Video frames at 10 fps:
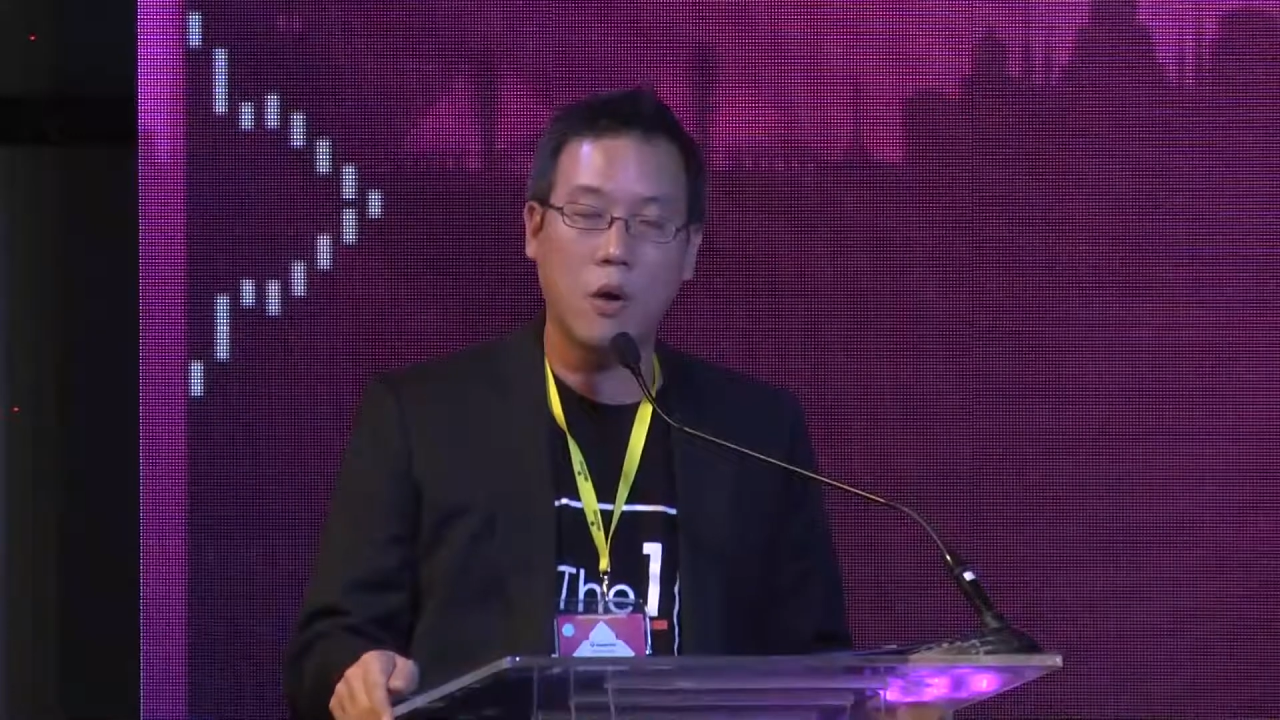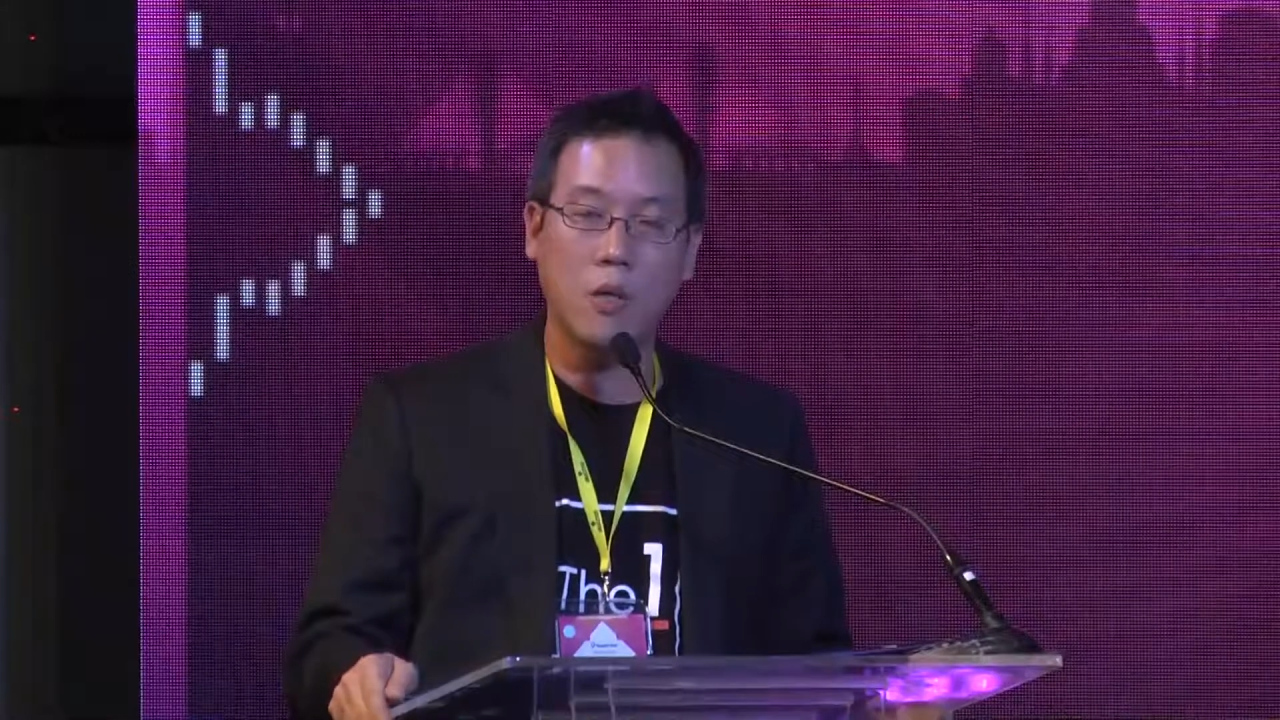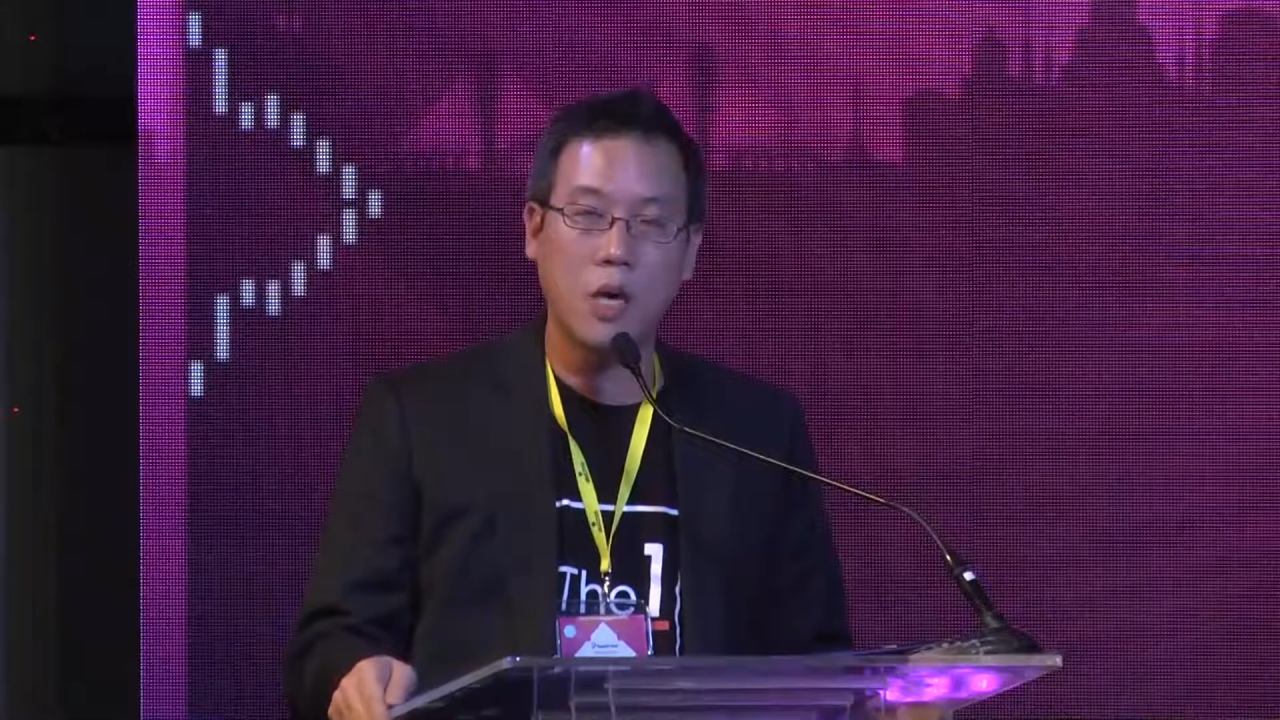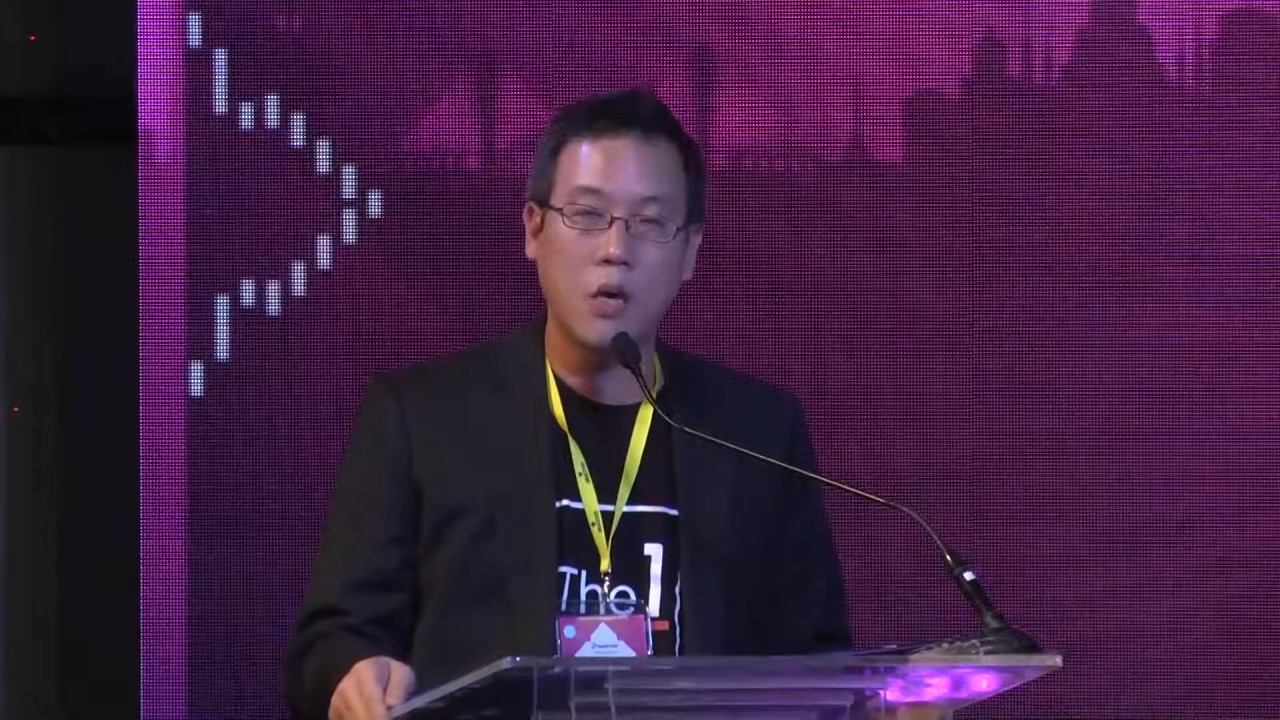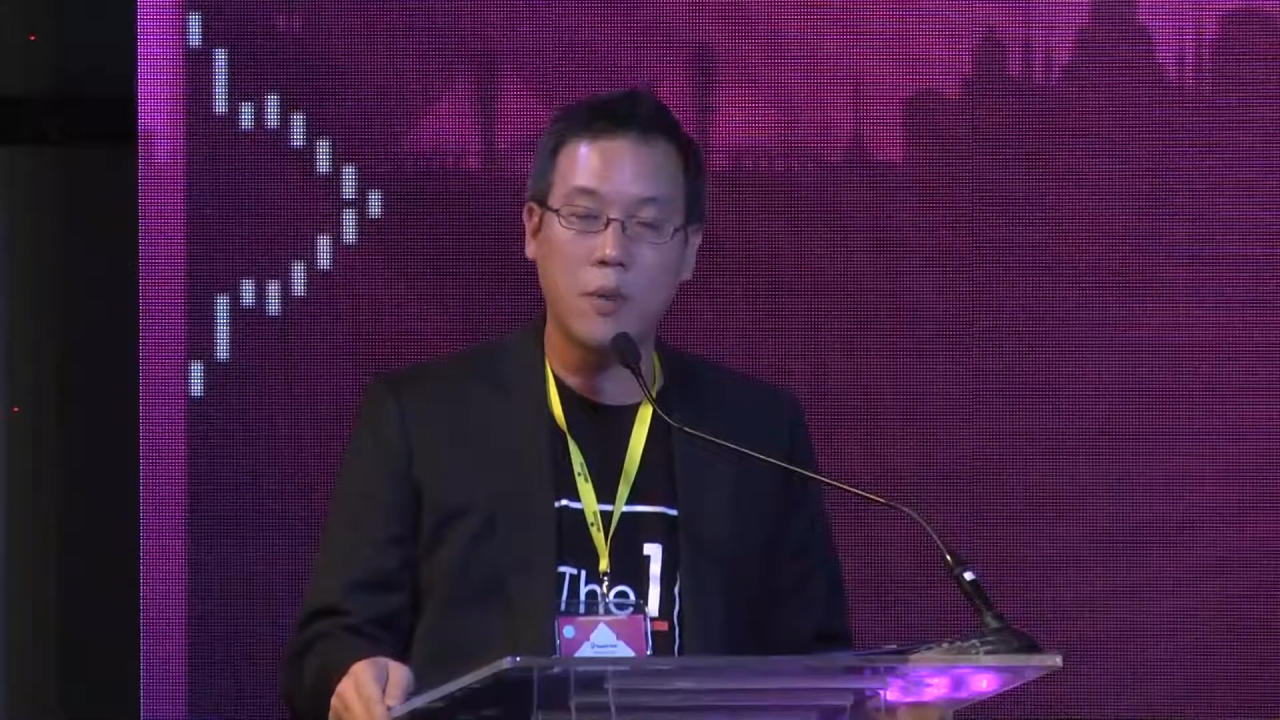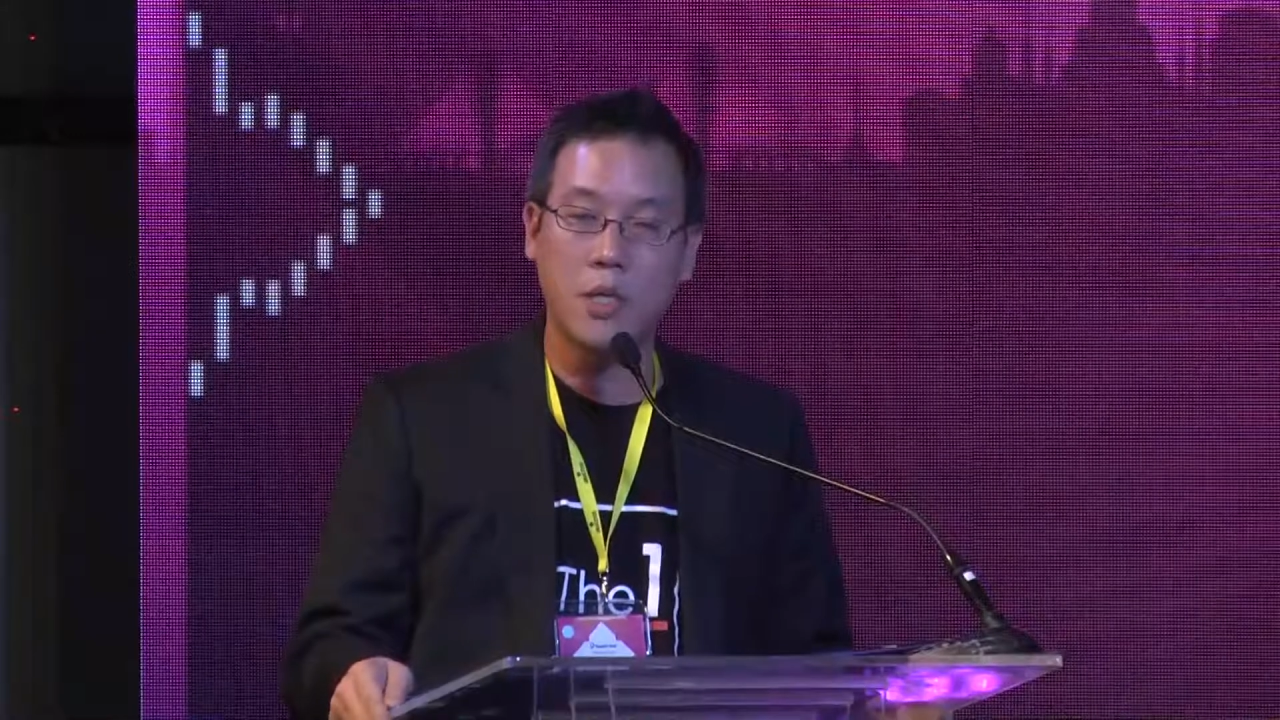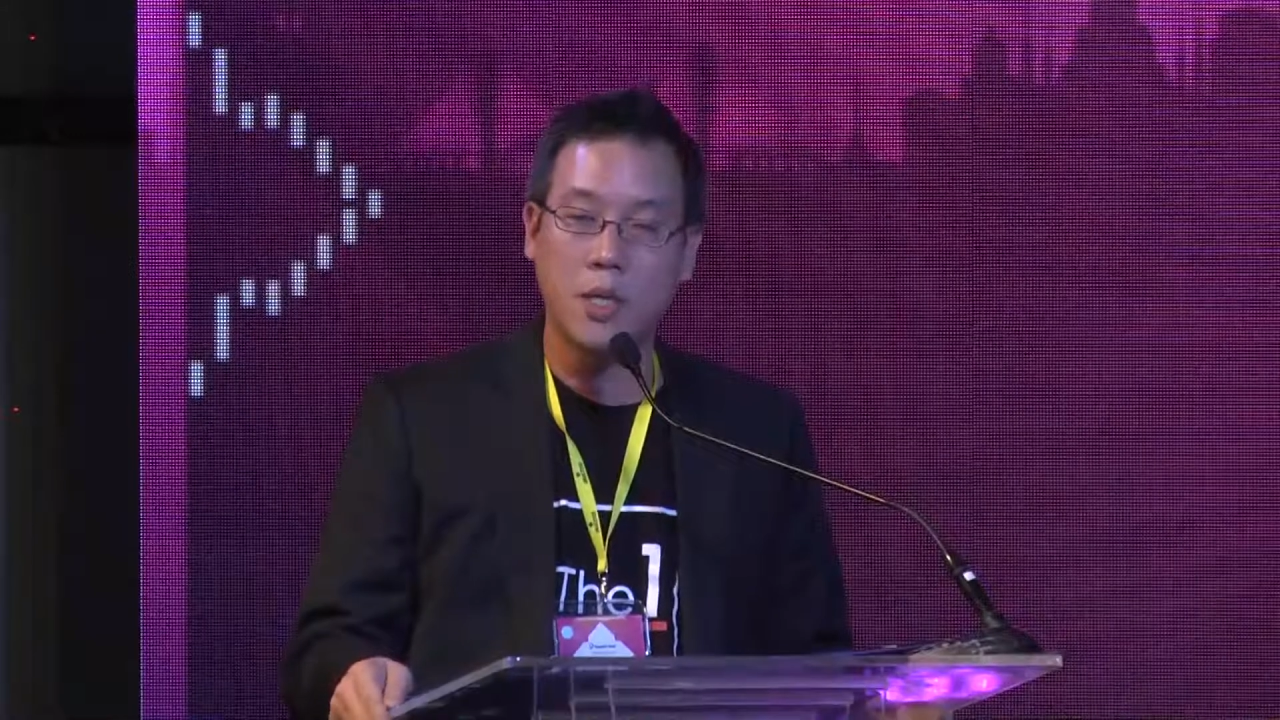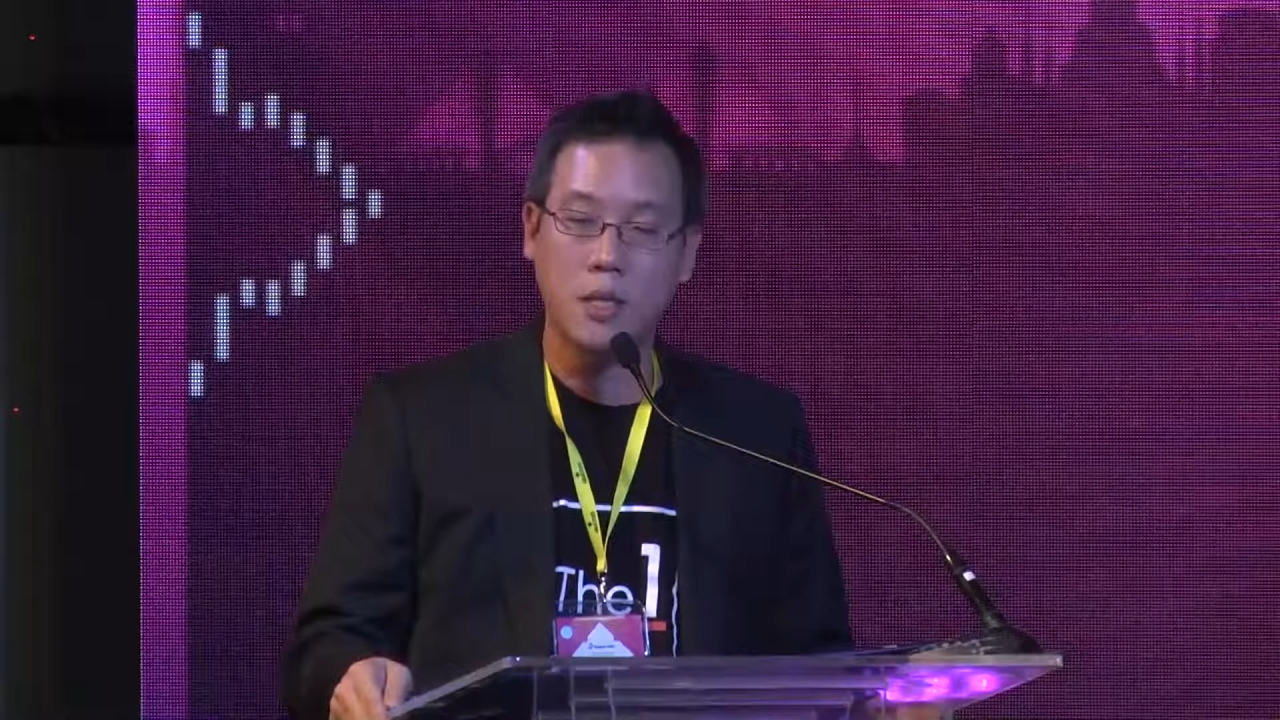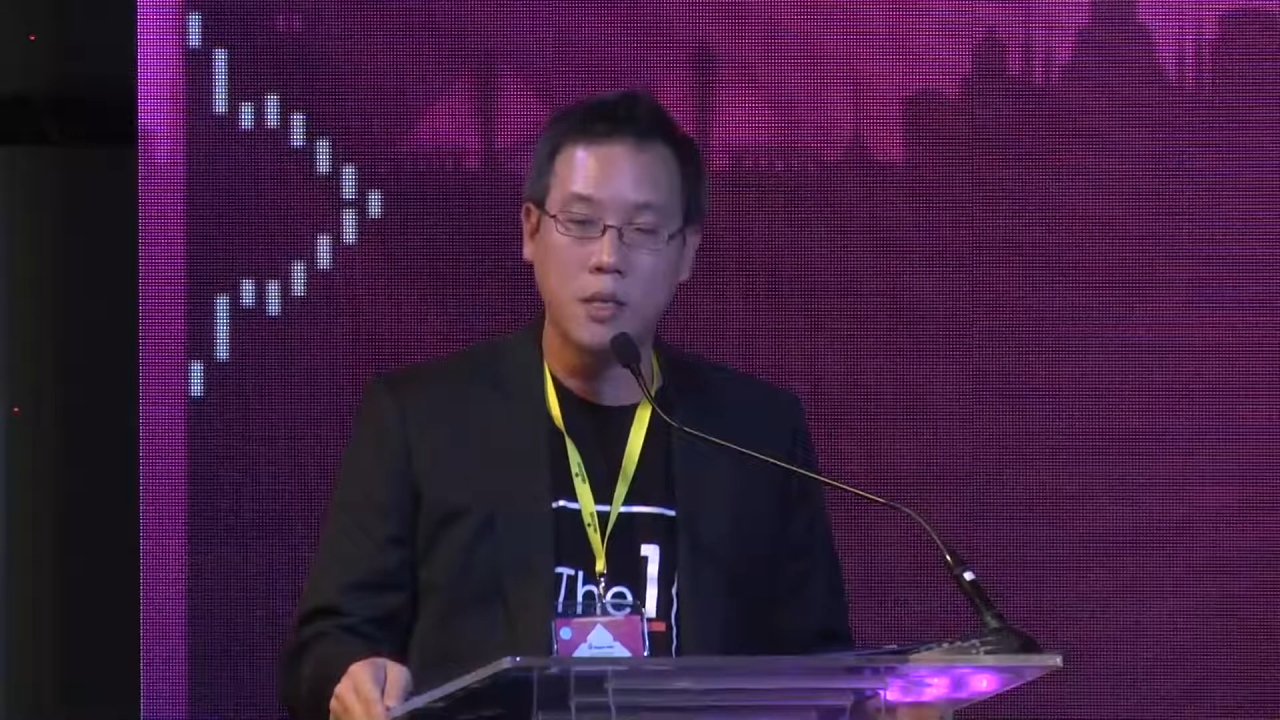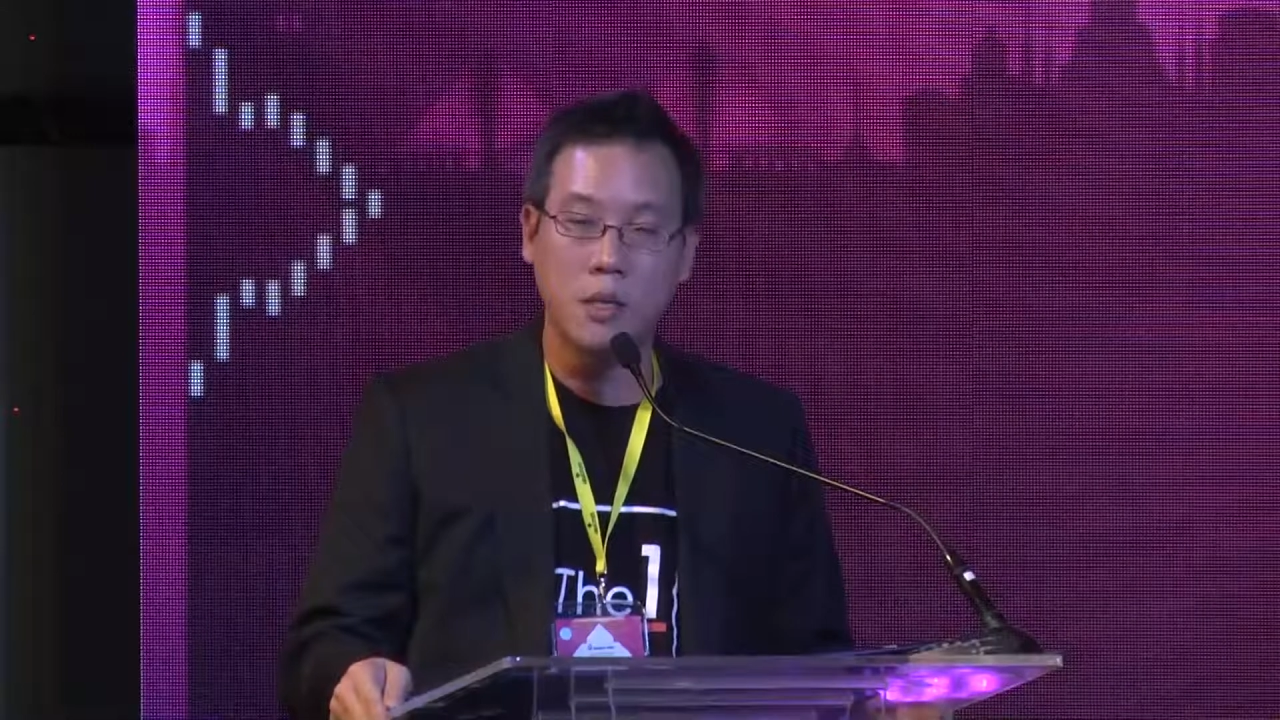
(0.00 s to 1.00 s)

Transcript: our business,